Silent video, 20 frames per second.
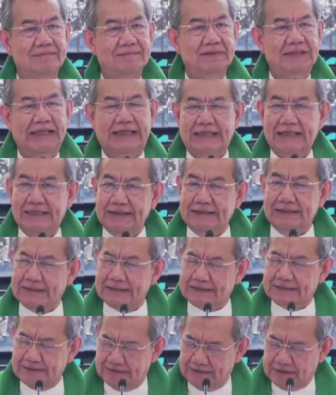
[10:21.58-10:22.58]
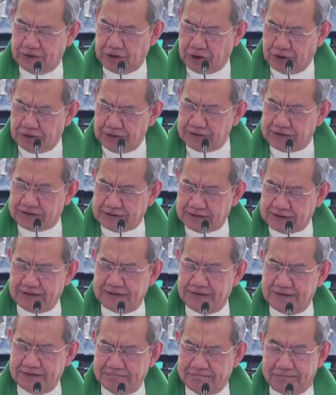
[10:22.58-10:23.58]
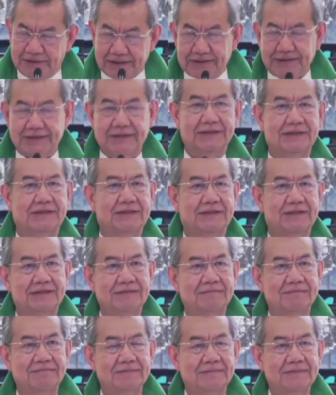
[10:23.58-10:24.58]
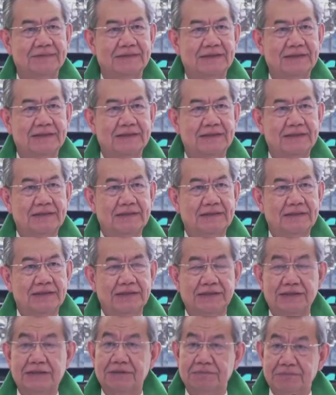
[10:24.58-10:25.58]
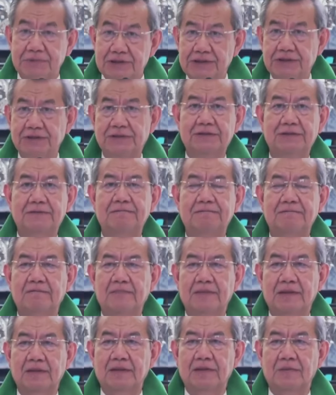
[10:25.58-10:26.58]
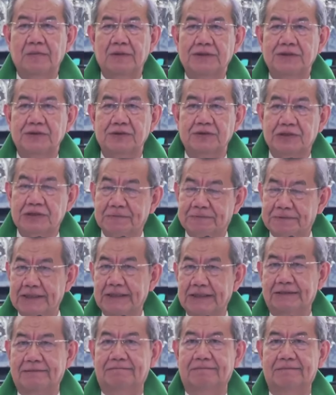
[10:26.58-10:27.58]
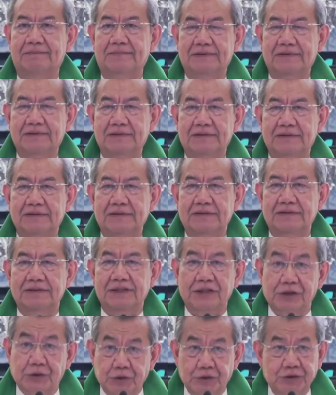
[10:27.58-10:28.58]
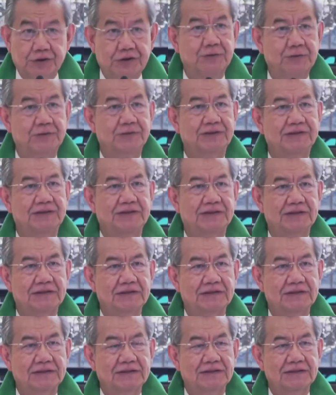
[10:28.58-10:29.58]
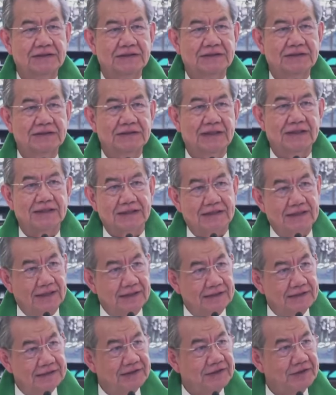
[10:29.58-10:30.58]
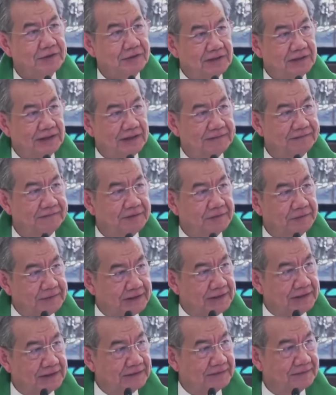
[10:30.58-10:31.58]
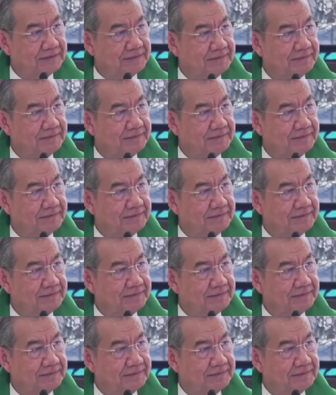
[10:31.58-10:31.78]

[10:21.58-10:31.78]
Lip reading: He had a constant message. His mission was to spread the good news that God so loved the world,